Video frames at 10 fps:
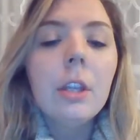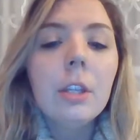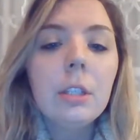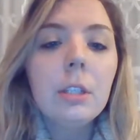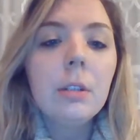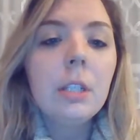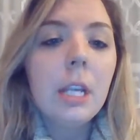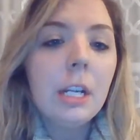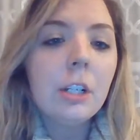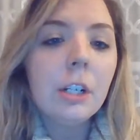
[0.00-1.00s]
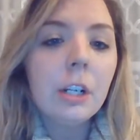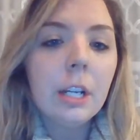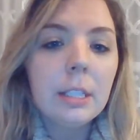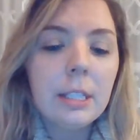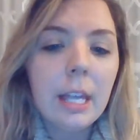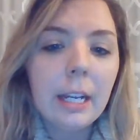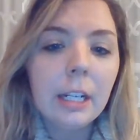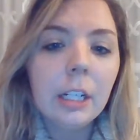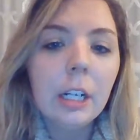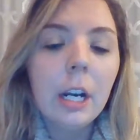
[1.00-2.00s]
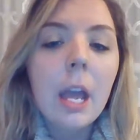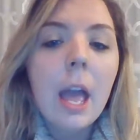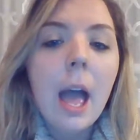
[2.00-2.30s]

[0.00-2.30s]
the teacher is there